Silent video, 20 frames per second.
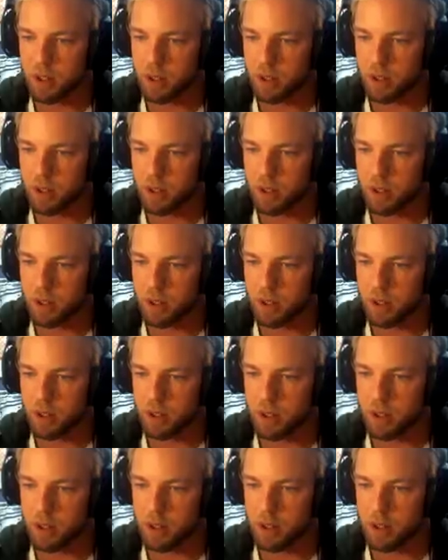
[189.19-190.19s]

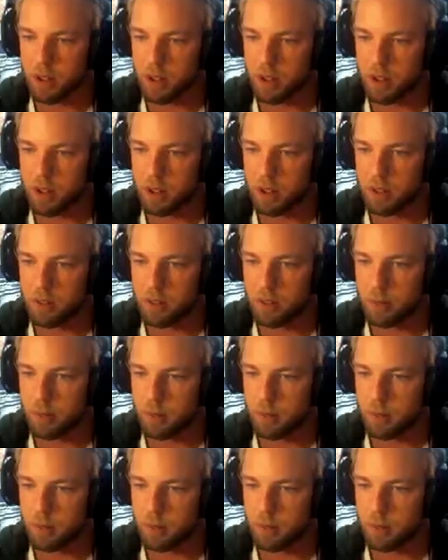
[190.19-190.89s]
No one is speaking in this clip.